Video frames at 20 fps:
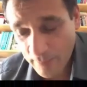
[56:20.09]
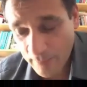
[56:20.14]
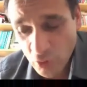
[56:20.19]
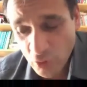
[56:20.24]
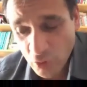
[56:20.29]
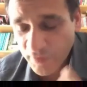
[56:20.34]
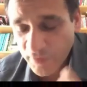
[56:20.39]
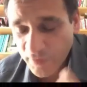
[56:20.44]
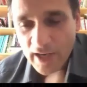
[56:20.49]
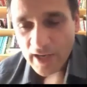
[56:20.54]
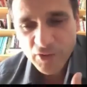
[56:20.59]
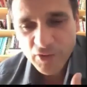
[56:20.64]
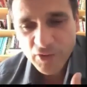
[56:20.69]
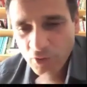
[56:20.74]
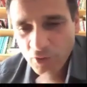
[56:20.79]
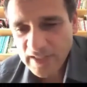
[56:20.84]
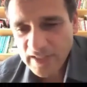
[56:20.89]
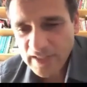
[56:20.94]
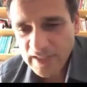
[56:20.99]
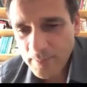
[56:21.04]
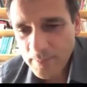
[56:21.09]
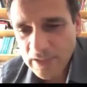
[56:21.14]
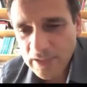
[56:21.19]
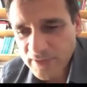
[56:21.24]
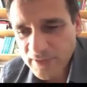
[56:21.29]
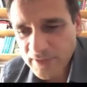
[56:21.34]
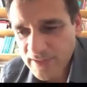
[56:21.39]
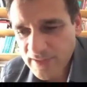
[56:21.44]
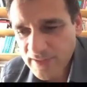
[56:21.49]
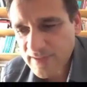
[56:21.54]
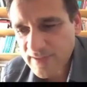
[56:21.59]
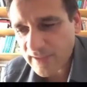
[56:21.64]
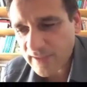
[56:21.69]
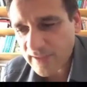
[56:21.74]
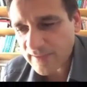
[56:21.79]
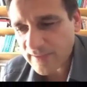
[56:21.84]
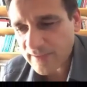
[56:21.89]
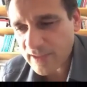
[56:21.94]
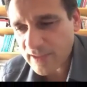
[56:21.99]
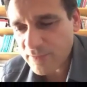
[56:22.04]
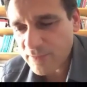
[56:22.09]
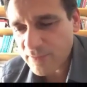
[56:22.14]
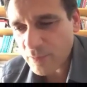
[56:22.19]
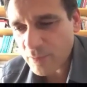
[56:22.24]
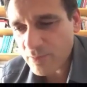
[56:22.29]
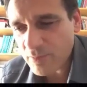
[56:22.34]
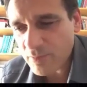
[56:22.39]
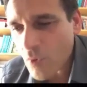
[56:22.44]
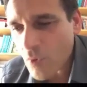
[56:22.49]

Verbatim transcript: I'm sure there are so many melodies that are even